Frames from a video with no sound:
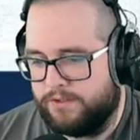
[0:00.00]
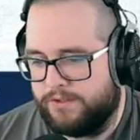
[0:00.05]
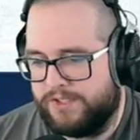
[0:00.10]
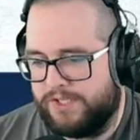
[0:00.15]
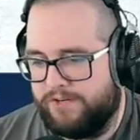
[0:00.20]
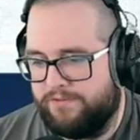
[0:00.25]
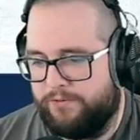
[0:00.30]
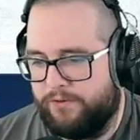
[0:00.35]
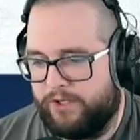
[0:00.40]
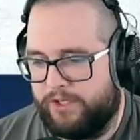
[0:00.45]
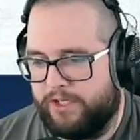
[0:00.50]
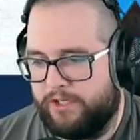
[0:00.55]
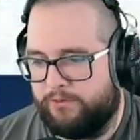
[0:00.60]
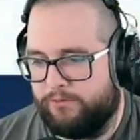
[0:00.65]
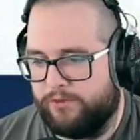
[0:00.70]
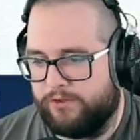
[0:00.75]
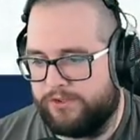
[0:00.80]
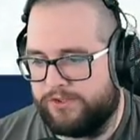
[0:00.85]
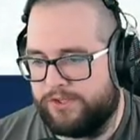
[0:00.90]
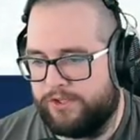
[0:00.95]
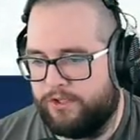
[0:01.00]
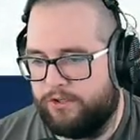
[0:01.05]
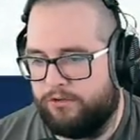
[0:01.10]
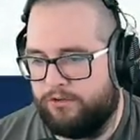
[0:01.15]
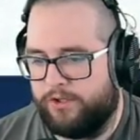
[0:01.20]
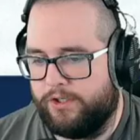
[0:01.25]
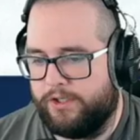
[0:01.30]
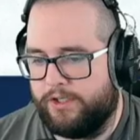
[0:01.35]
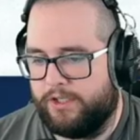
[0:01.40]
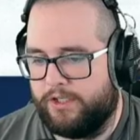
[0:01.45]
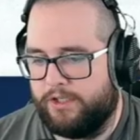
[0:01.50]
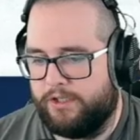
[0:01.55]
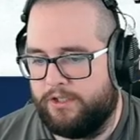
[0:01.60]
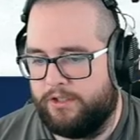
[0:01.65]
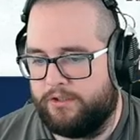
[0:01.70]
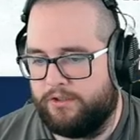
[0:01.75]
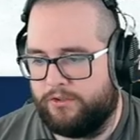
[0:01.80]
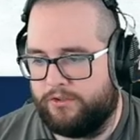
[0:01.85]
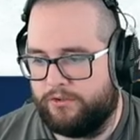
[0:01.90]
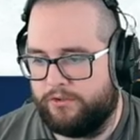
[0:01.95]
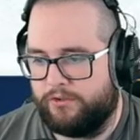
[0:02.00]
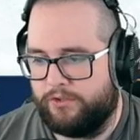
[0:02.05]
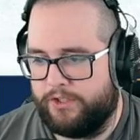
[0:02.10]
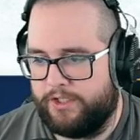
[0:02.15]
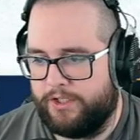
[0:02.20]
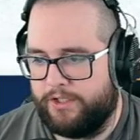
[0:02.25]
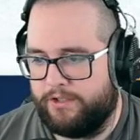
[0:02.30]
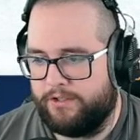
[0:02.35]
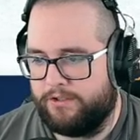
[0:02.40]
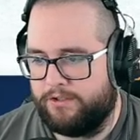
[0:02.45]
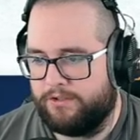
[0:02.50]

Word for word: See if we can get Richardson going uh, a little early.